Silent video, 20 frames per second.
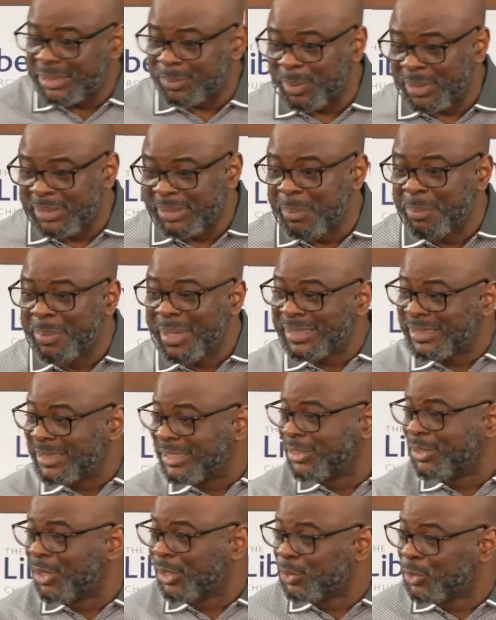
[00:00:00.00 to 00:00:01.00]
but the best is
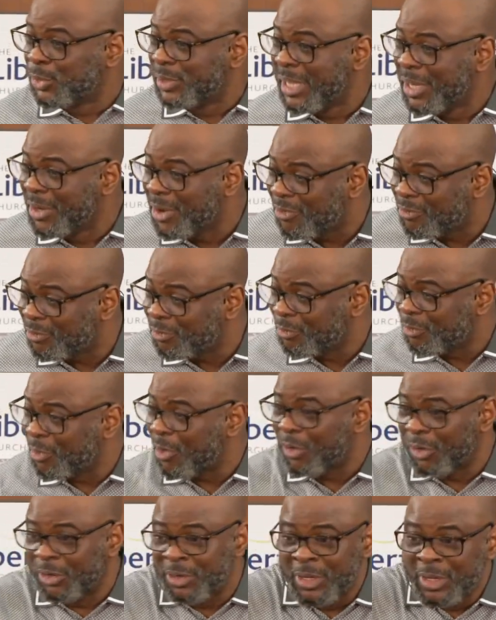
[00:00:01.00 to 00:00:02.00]
not good enough
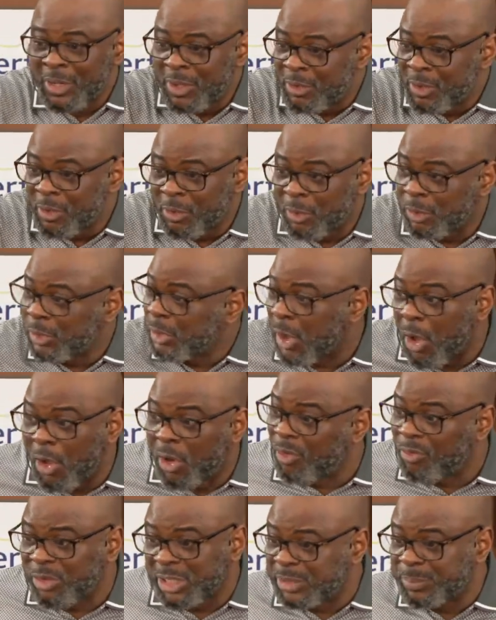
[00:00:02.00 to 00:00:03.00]
for all
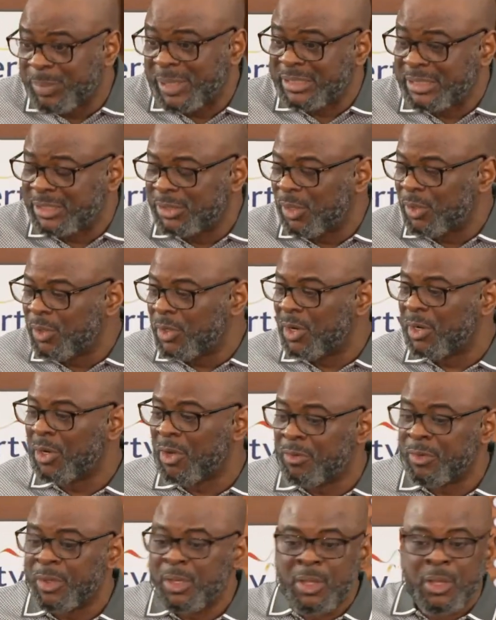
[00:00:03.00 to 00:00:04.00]
of us. Best is not good enough.
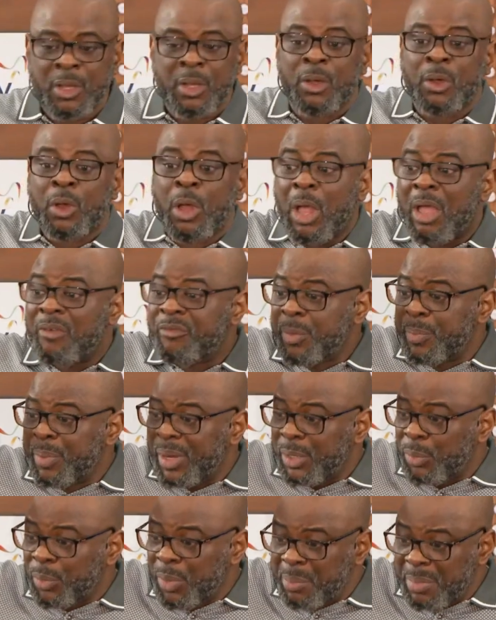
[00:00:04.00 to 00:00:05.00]
Everybody,
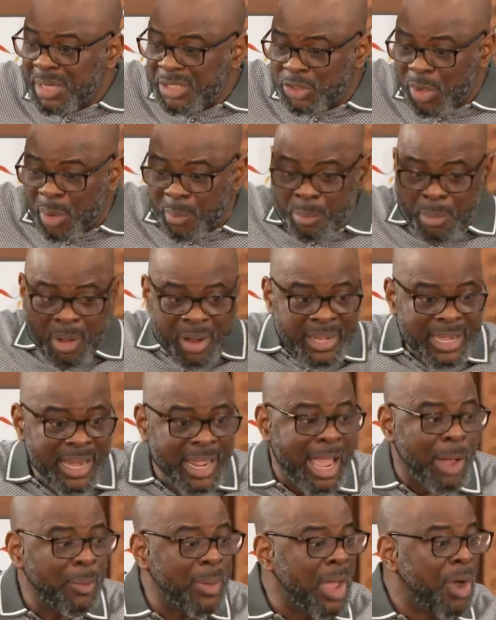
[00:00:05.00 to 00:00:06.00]
we meet on Monday
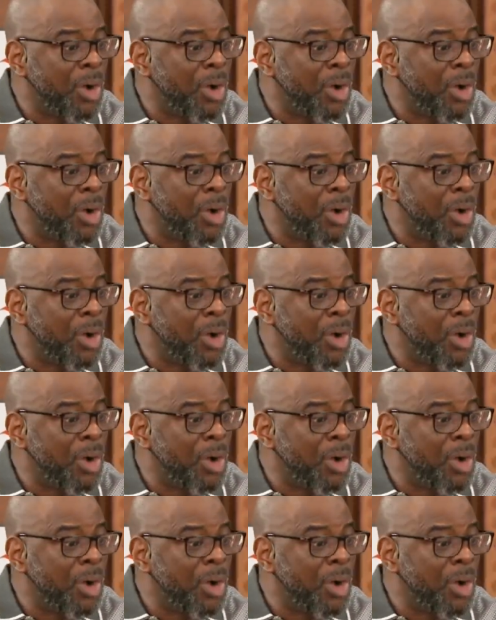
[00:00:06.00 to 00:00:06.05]
and we are all